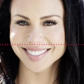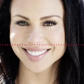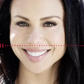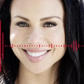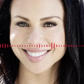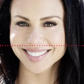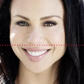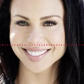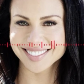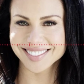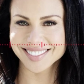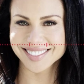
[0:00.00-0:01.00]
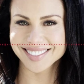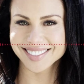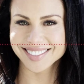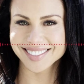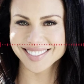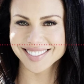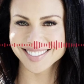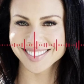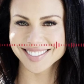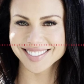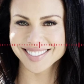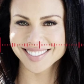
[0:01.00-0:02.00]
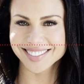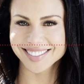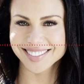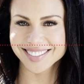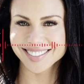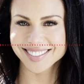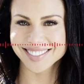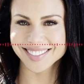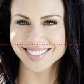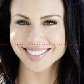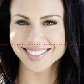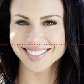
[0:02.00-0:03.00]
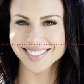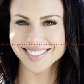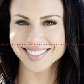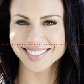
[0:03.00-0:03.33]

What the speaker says: it's those muscles, it's those fiber types that go first.